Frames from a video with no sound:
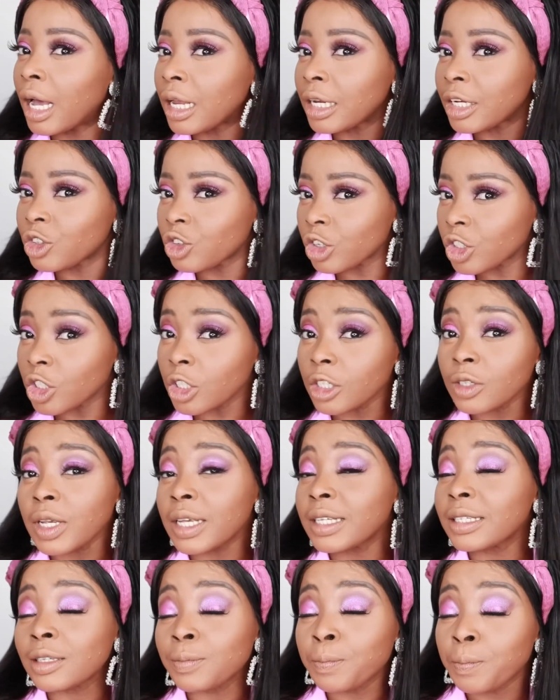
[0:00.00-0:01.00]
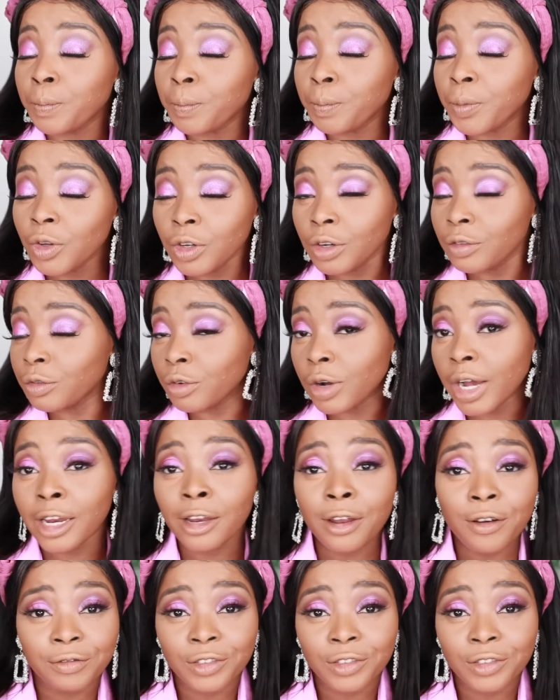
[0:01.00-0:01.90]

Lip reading: The translucent is beautiful. I love the